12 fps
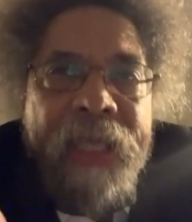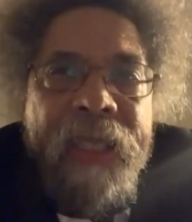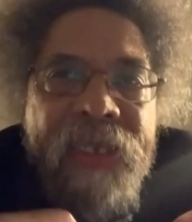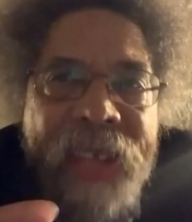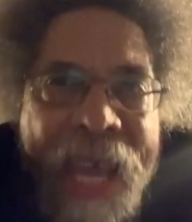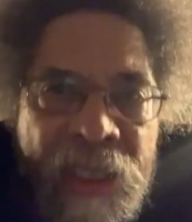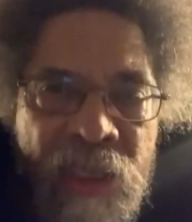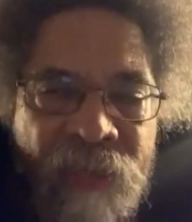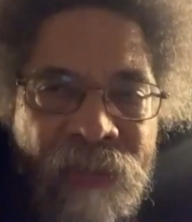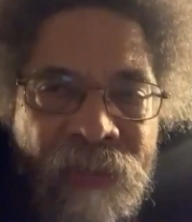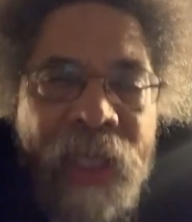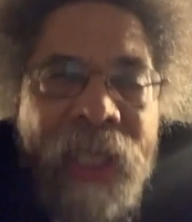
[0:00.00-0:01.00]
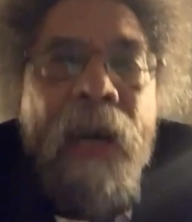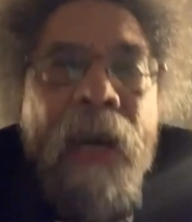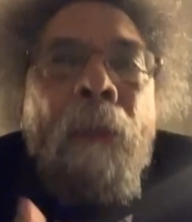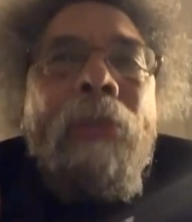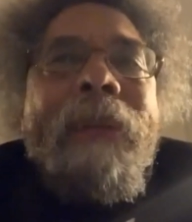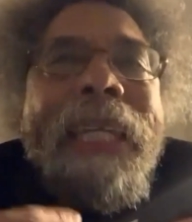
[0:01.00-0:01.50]
of catastrophe to
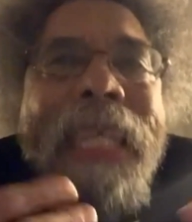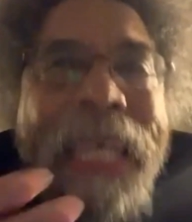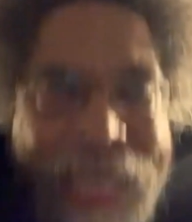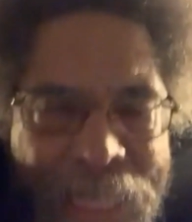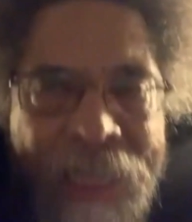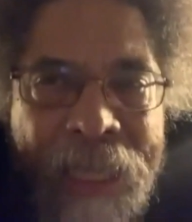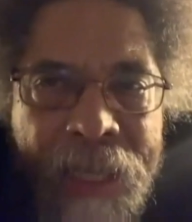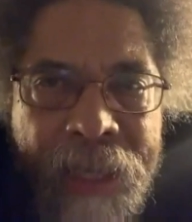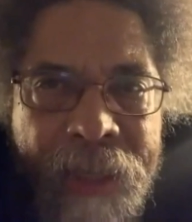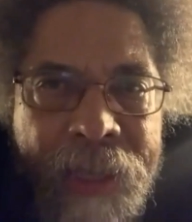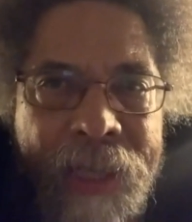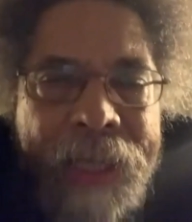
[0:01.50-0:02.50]
completely